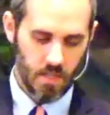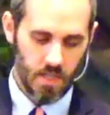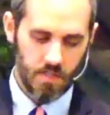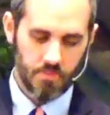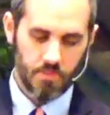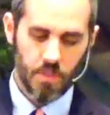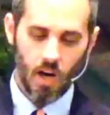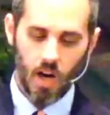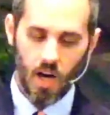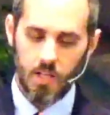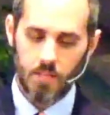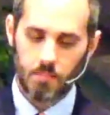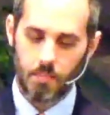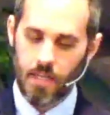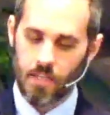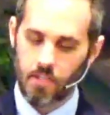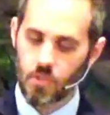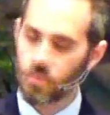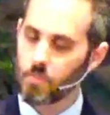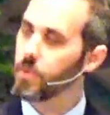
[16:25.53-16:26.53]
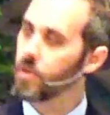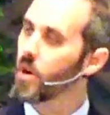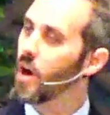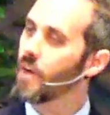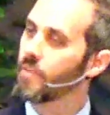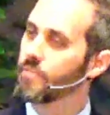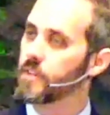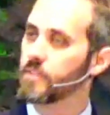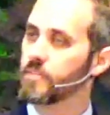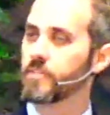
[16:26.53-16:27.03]
If God made you
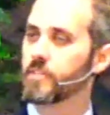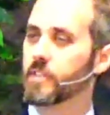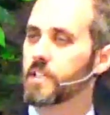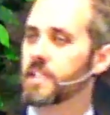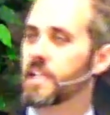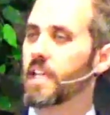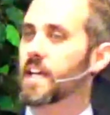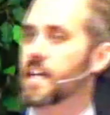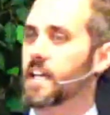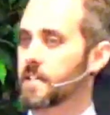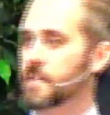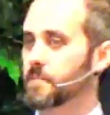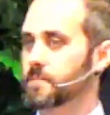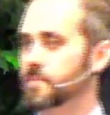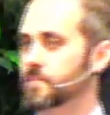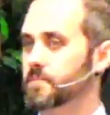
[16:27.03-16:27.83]
prophet for a day,